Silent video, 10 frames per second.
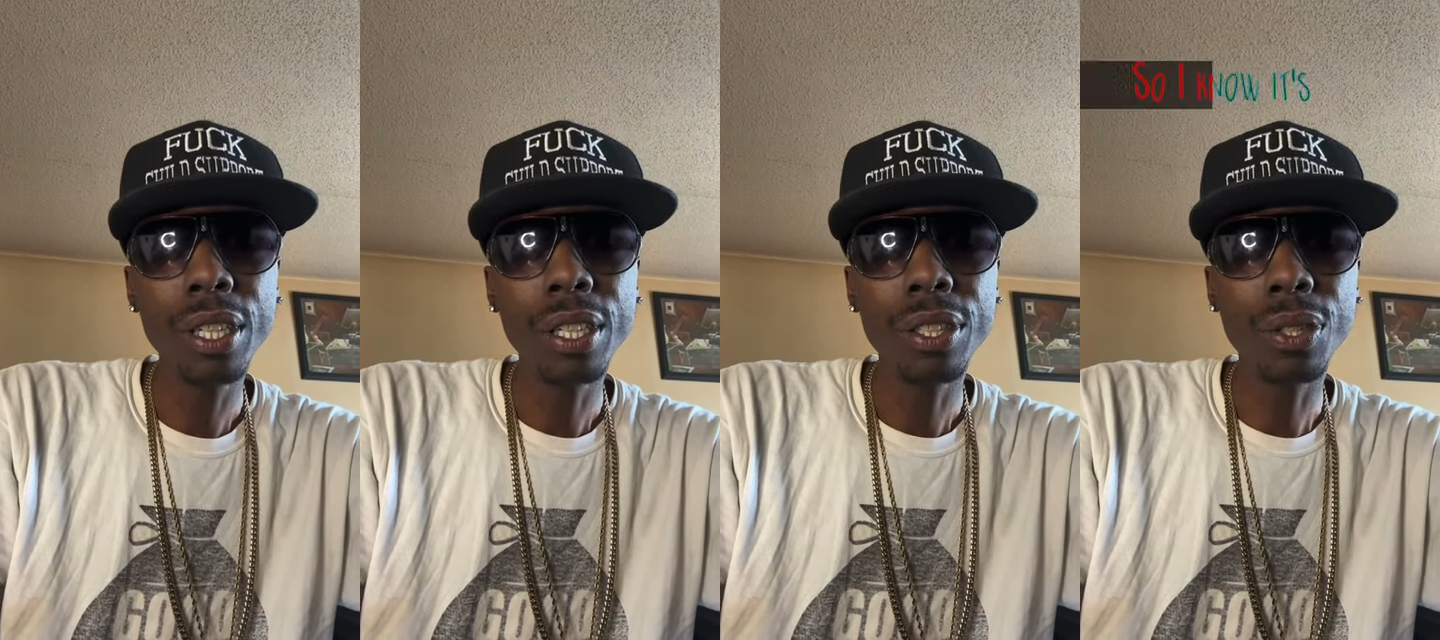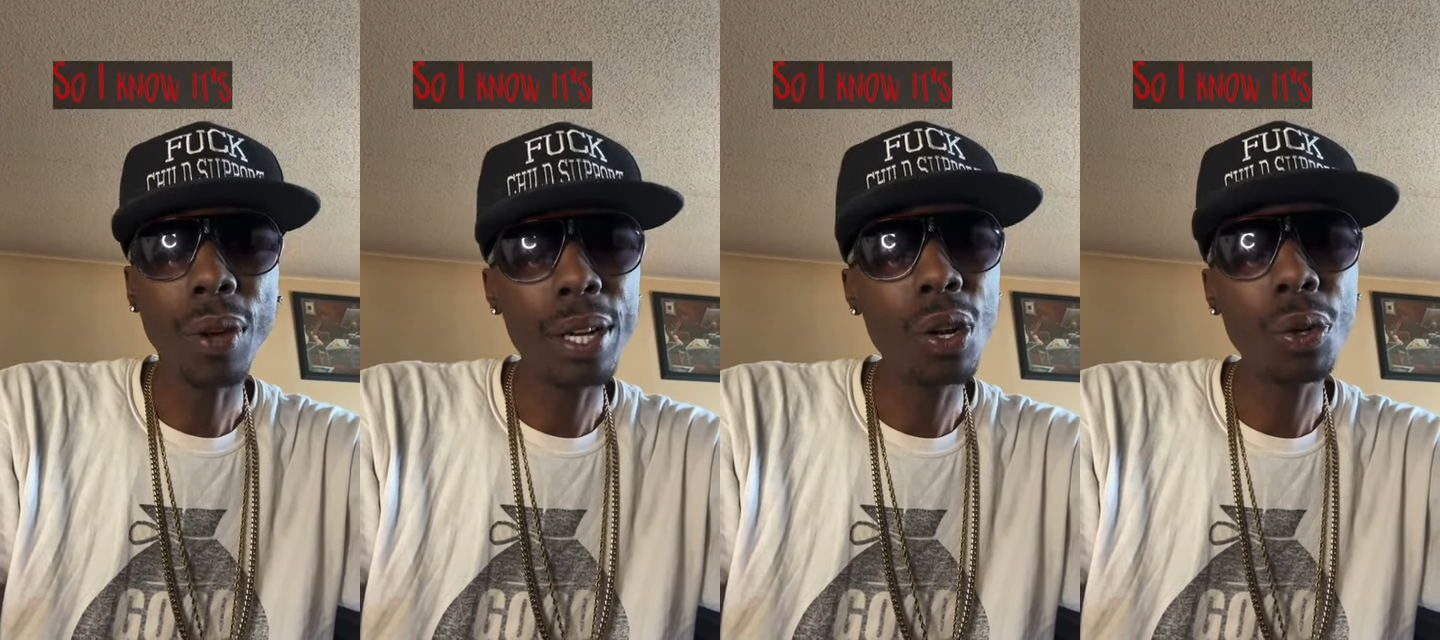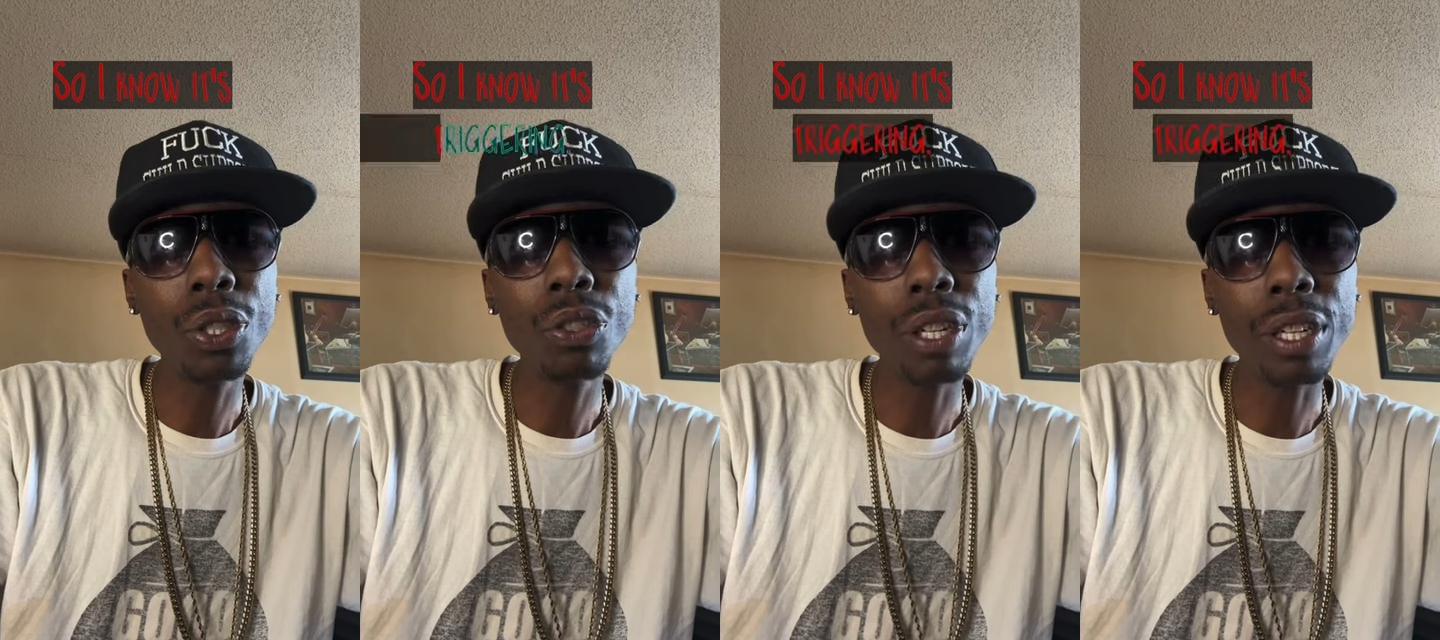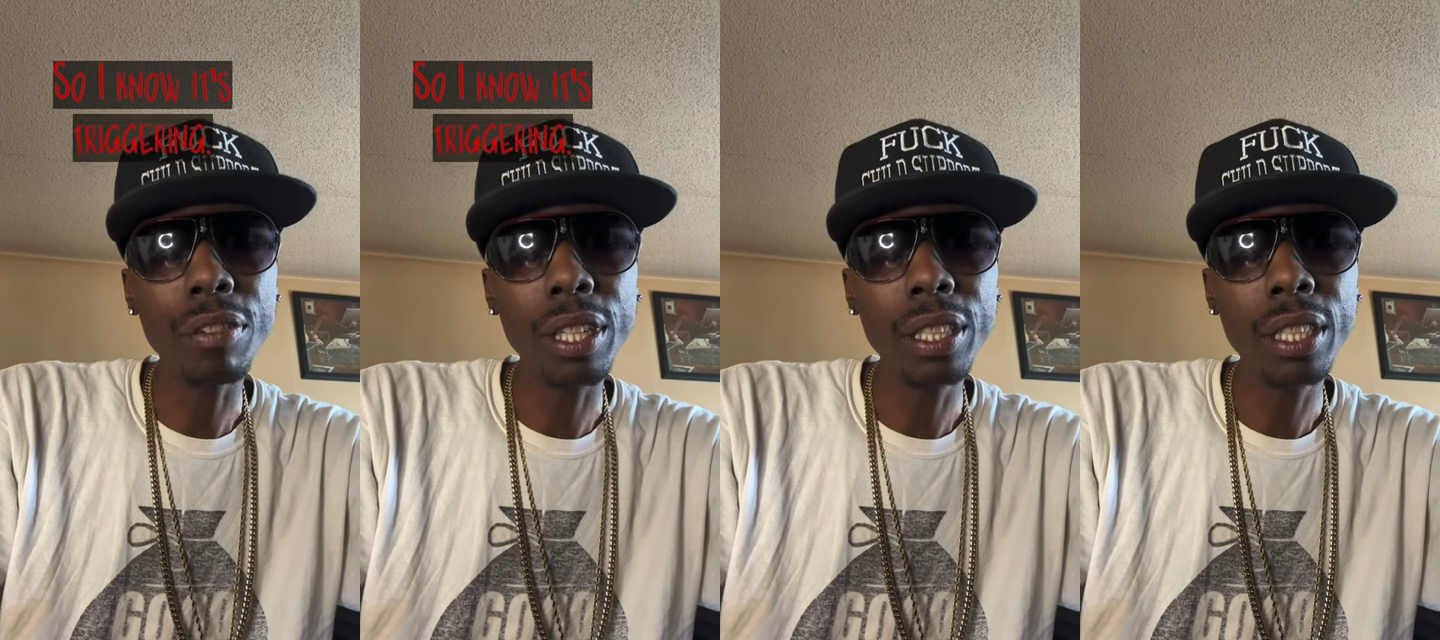So I know it's
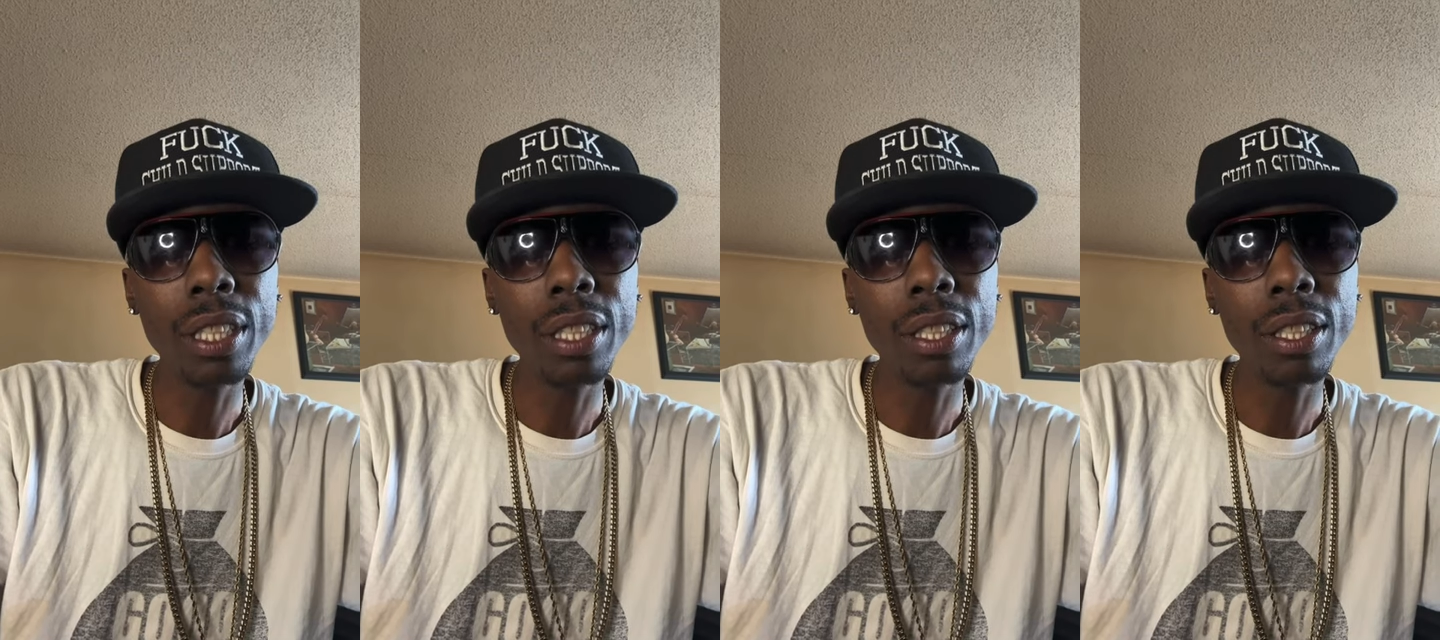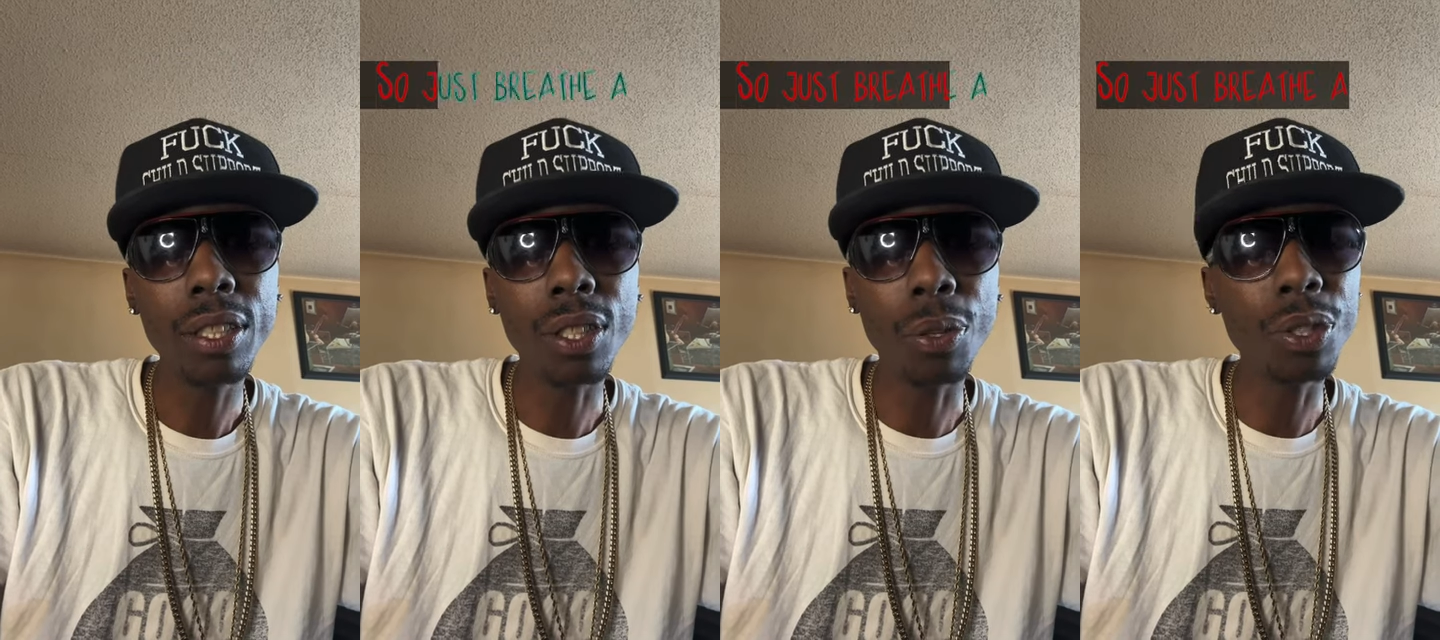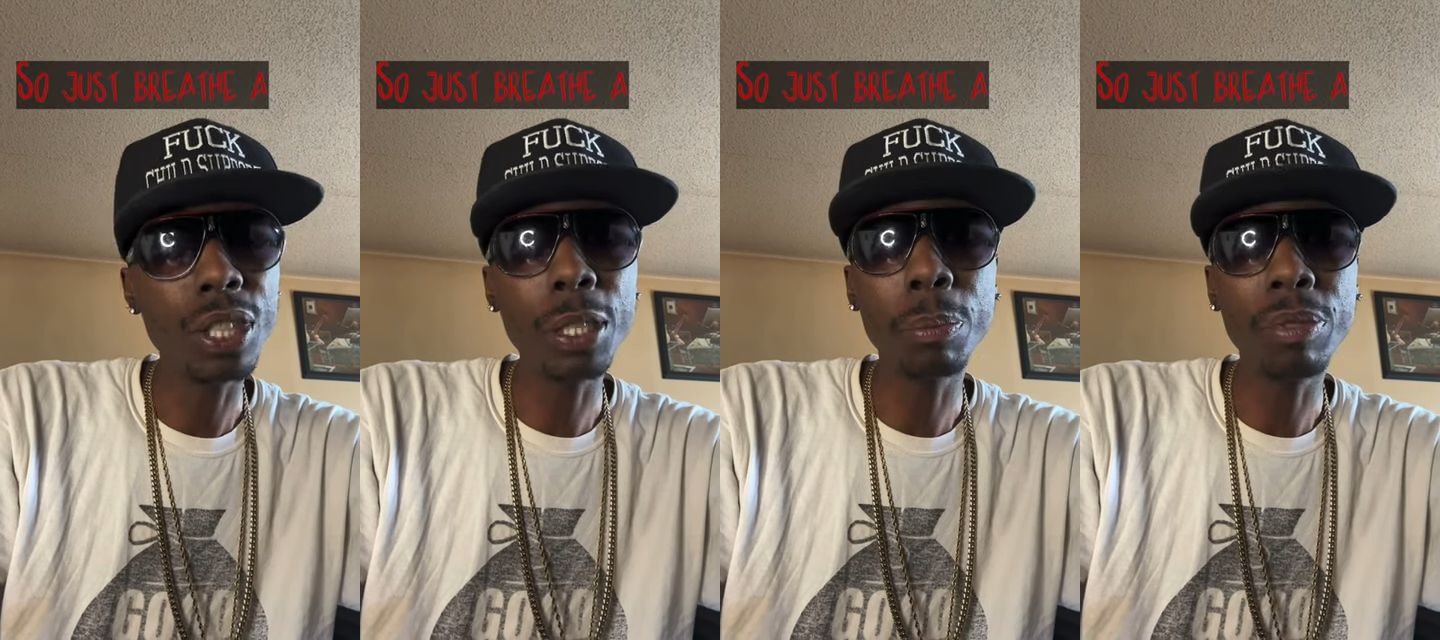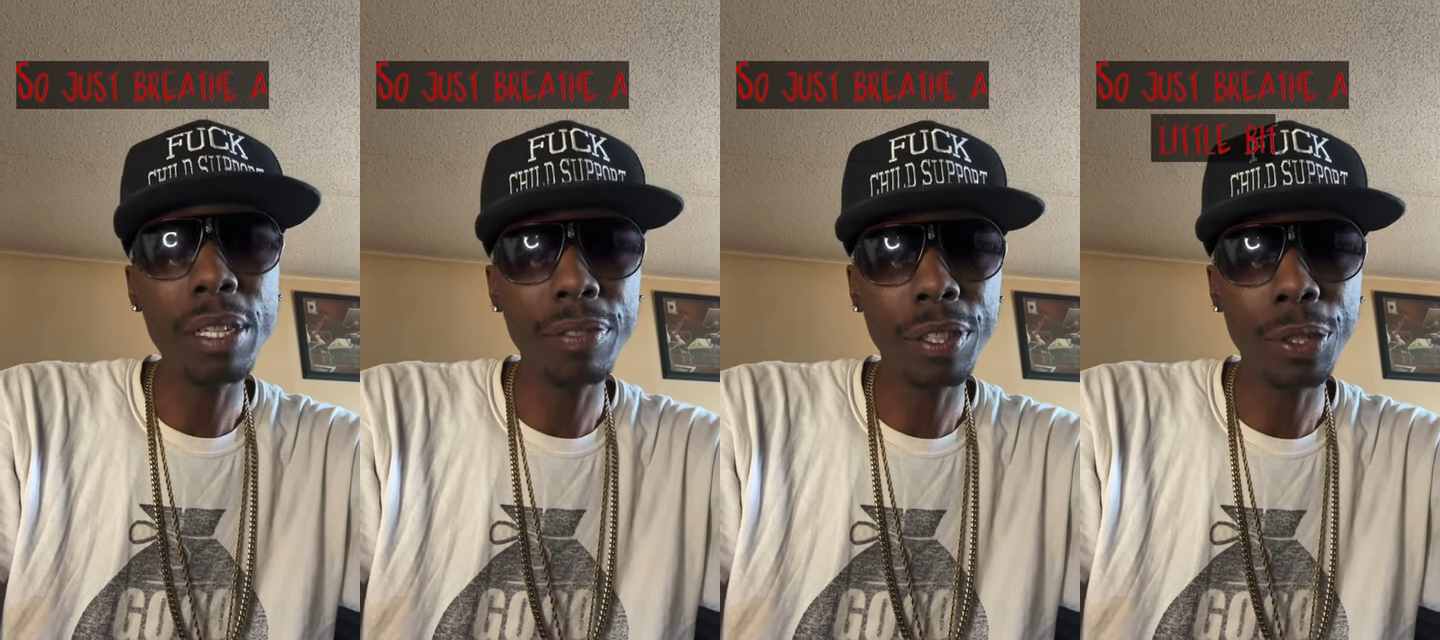triggering. So just
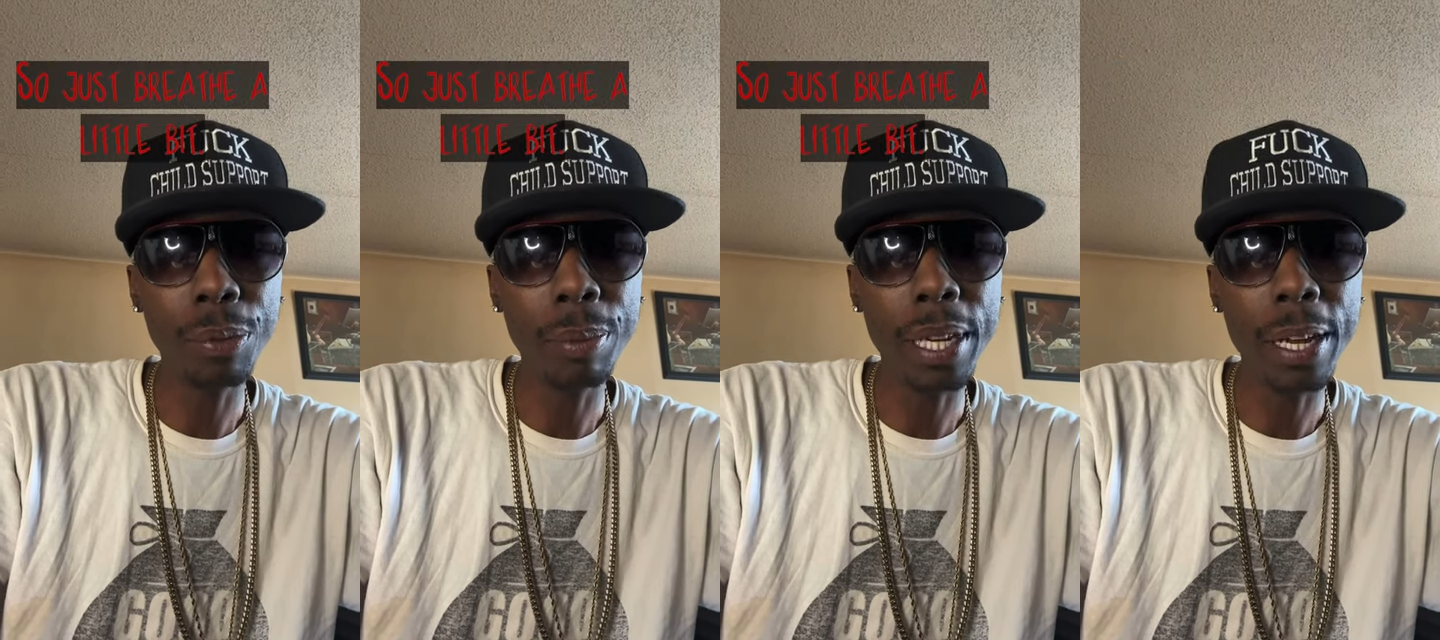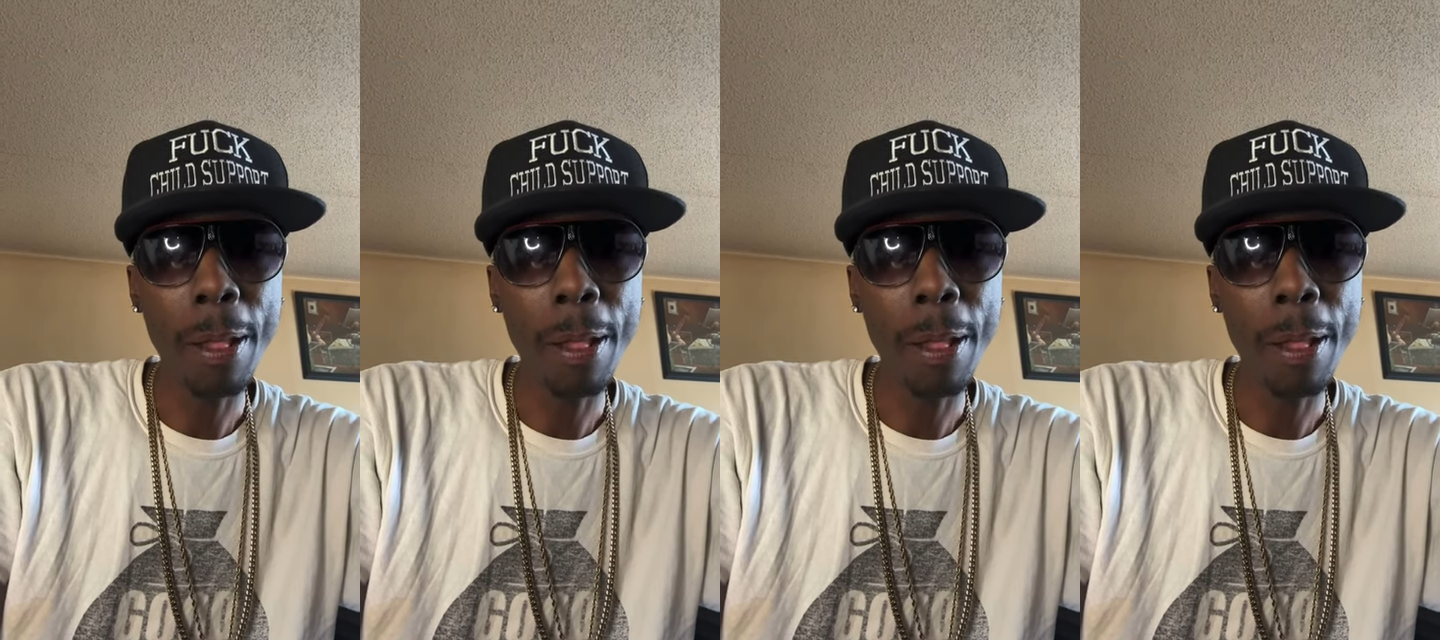breathe a little bit.